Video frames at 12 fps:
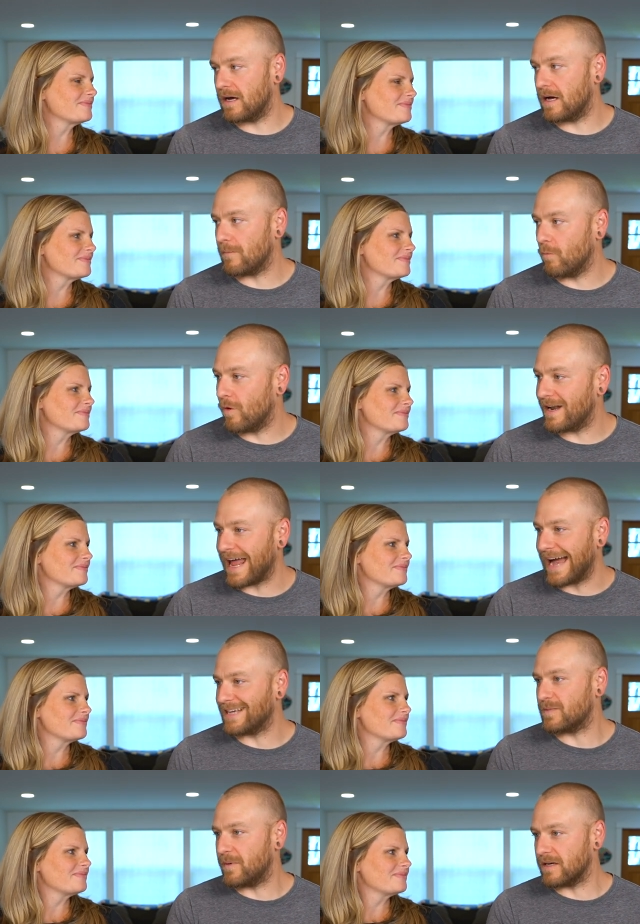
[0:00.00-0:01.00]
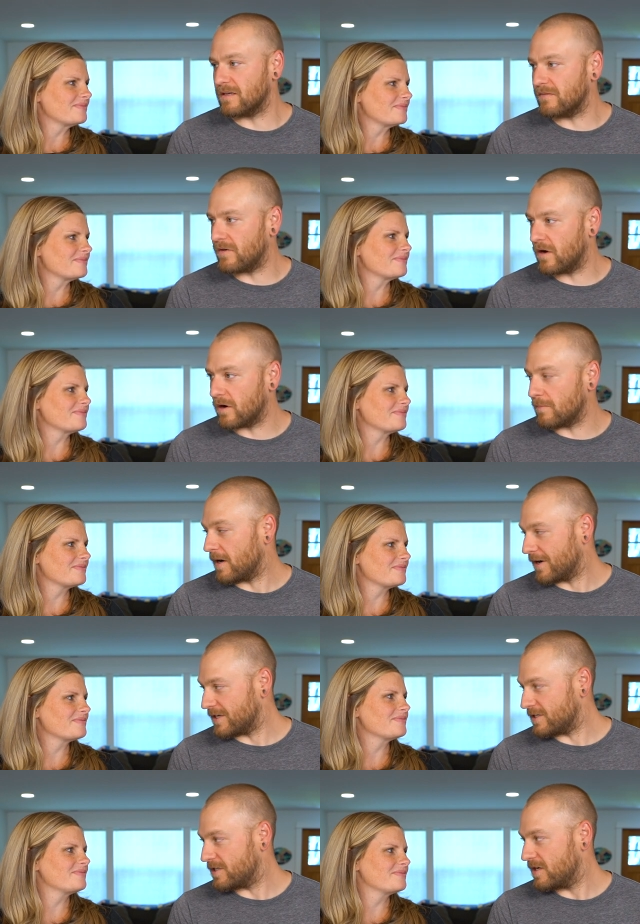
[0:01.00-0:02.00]
Speaker 1: um, one aspect of our
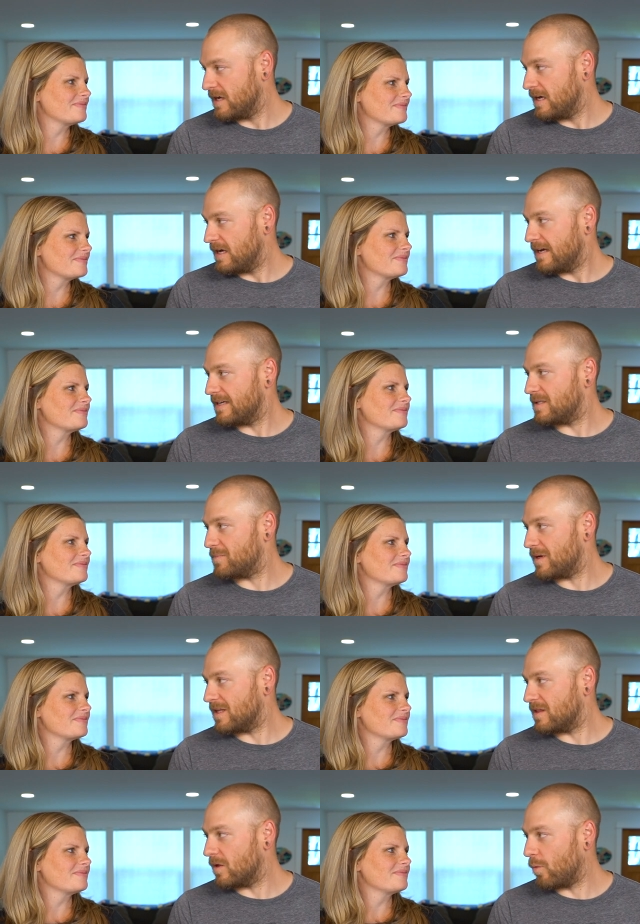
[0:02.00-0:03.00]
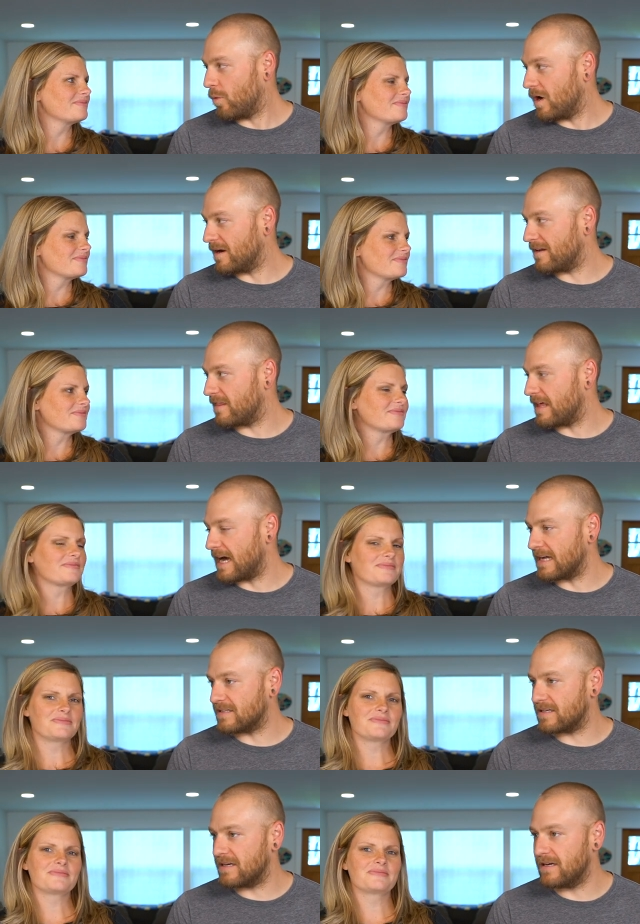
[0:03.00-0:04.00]
marriage. It's been the one
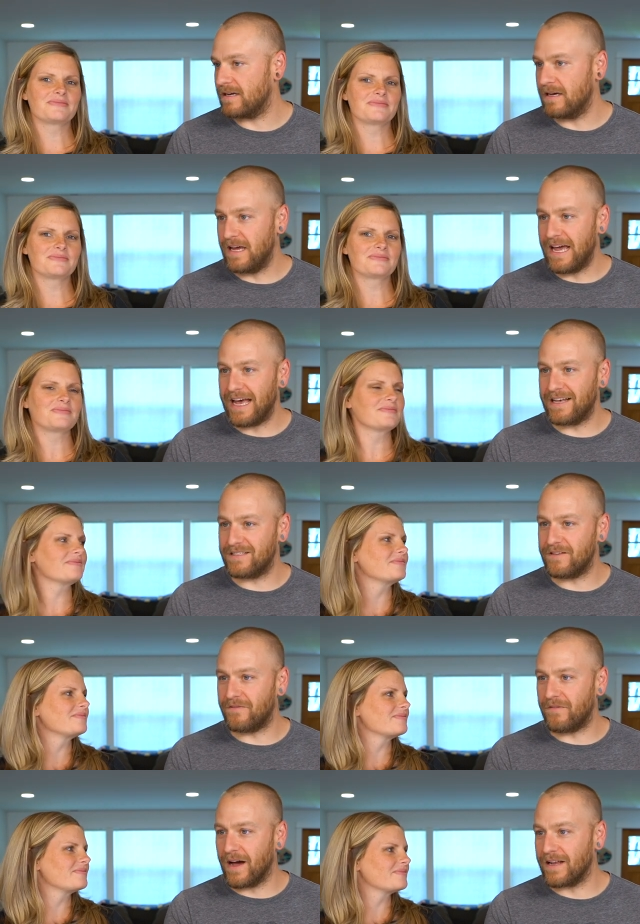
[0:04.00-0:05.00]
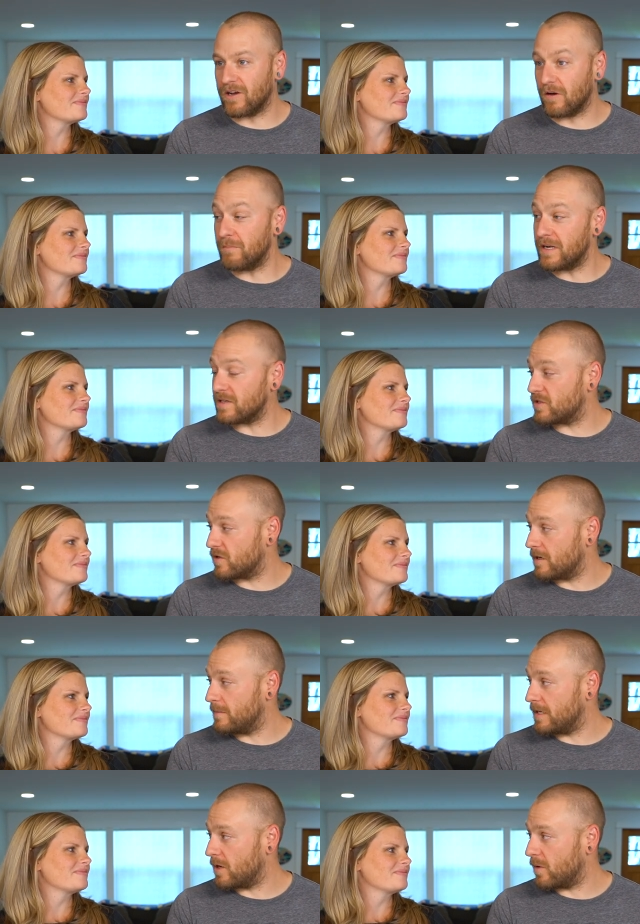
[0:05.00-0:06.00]
that has defined our ministry in
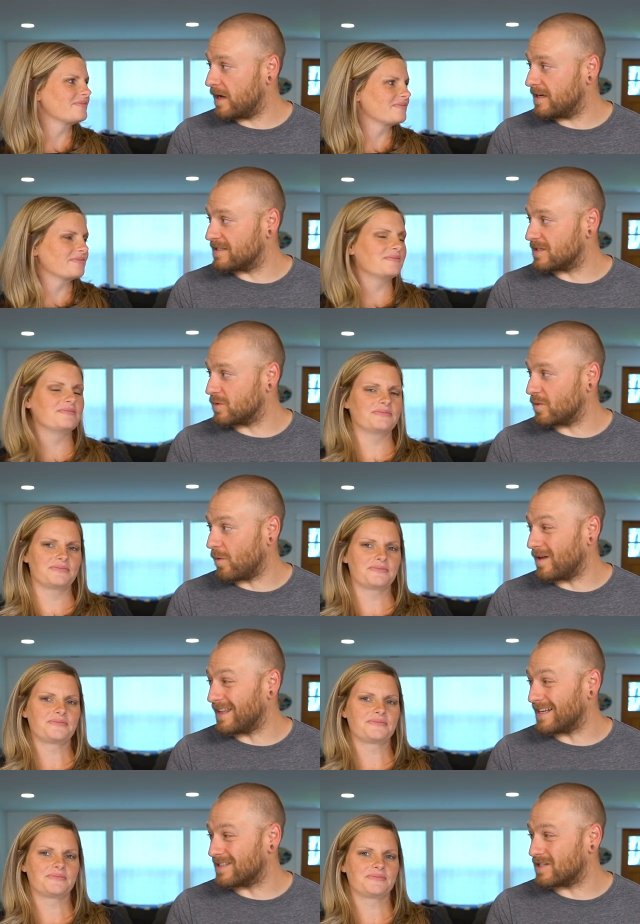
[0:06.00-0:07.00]
many ways. It's mm-hmm. the one that